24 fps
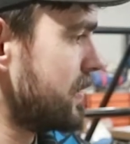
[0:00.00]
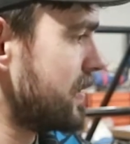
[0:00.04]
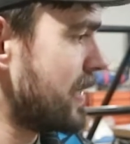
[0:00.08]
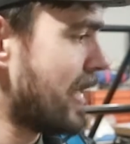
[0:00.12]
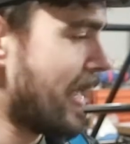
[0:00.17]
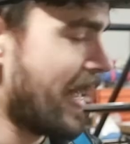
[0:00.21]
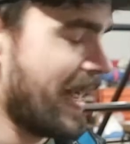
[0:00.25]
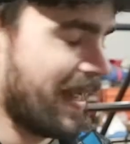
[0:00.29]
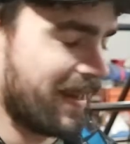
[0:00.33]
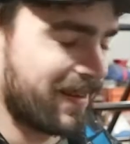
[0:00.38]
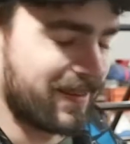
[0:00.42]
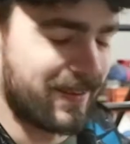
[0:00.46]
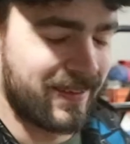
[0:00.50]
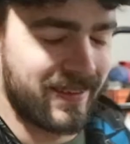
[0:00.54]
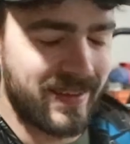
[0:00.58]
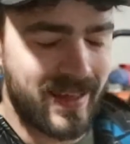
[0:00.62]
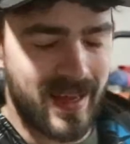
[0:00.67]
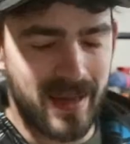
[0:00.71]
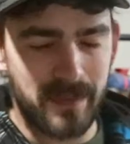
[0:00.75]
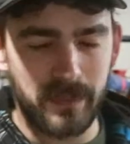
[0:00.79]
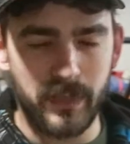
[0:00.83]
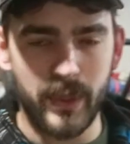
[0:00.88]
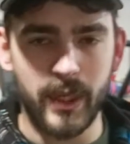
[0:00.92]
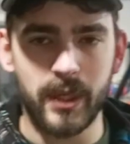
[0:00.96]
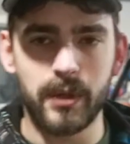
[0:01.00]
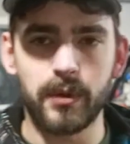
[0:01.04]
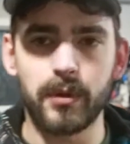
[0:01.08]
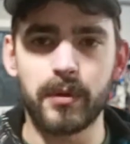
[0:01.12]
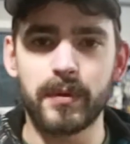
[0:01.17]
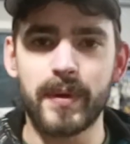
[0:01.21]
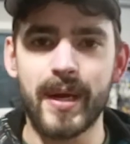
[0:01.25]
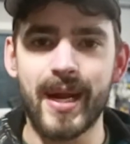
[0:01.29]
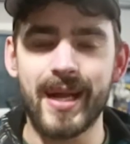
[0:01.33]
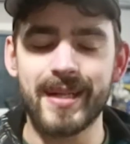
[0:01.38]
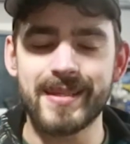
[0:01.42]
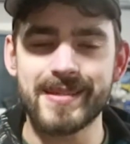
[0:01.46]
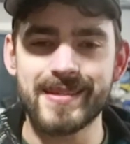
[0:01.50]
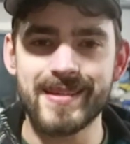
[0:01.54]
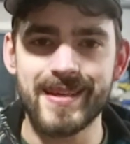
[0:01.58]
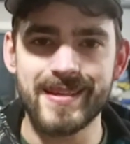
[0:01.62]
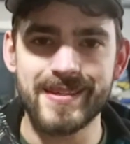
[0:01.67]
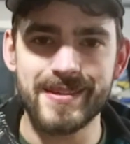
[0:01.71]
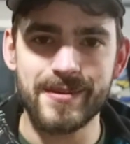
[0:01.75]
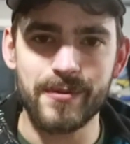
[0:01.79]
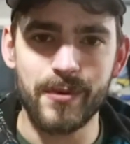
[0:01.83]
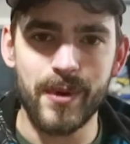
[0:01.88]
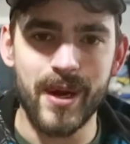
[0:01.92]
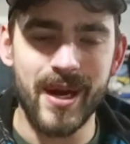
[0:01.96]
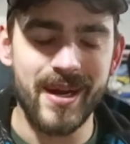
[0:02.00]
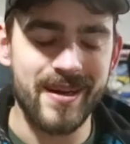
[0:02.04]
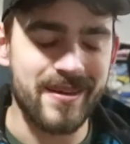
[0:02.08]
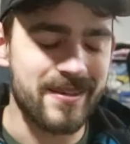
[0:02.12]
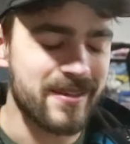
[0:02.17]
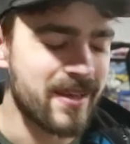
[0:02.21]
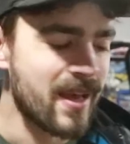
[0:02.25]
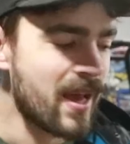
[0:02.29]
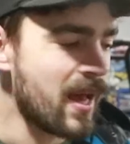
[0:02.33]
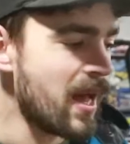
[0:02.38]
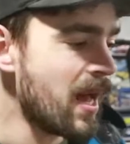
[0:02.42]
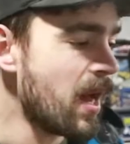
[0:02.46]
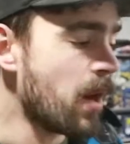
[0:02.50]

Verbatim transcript: tackle that big old rat's nest of wires.